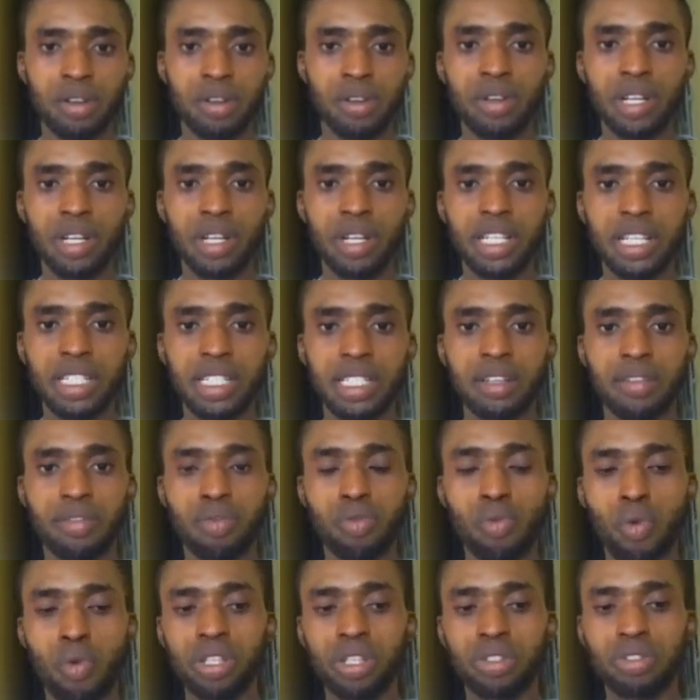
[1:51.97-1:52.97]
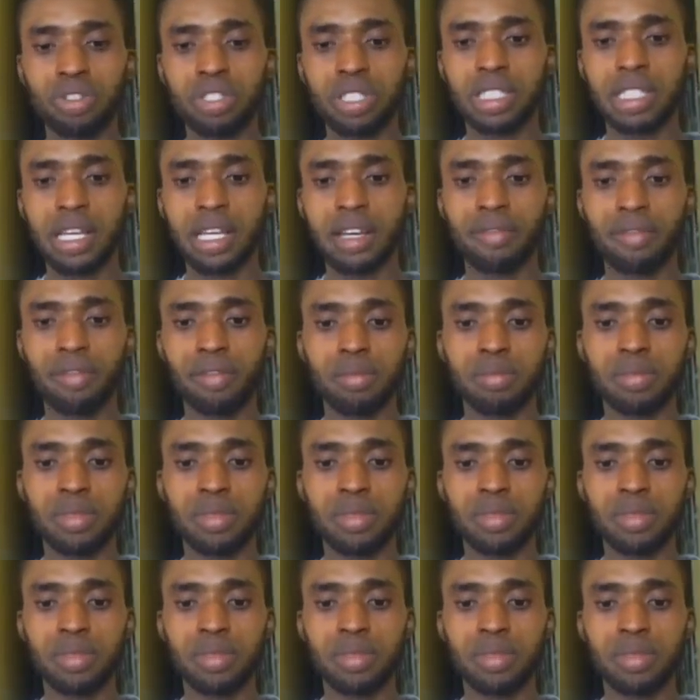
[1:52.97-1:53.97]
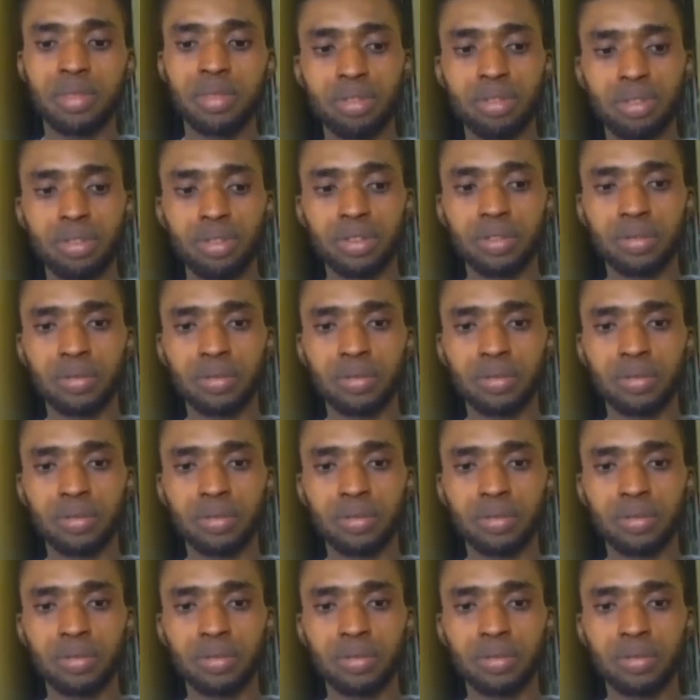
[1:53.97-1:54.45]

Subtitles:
Let's say if we want to stay from 0 to